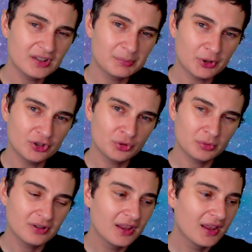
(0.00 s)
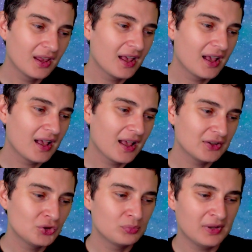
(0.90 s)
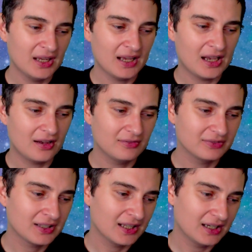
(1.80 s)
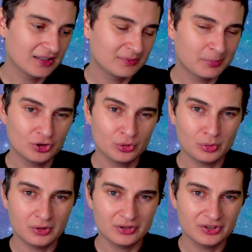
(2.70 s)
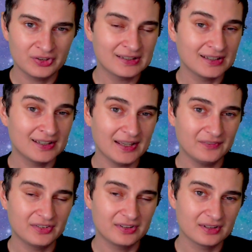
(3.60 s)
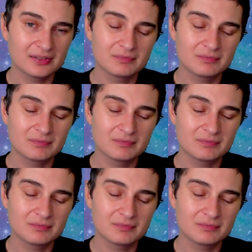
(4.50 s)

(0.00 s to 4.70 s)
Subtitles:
Spiritual, you may have kind of spiritual or psychic gifts,